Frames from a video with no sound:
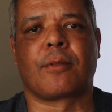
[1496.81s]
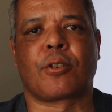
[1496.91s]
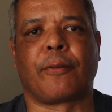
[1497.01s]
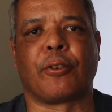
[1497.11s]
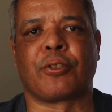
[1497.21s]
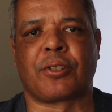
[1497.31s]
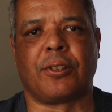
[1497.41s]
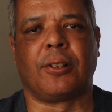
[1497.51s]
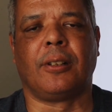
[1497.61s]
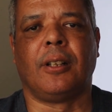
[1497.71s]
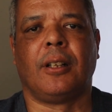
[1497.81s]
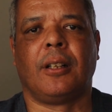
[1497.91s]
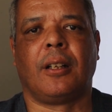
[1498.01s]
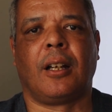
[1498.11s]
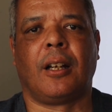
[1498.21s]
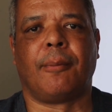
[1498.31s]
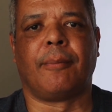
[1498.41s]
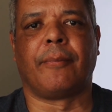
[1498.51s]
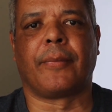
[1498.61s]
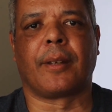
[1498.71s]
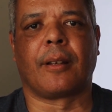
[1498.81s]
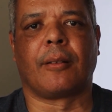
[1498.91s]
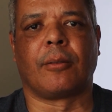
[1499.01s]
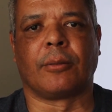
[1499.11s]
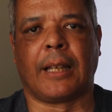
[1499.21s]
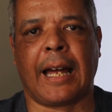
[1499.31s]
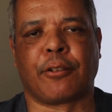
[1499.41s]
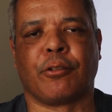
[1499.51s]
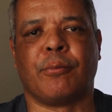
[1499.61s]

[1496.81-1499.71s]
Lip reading: traversal or lateral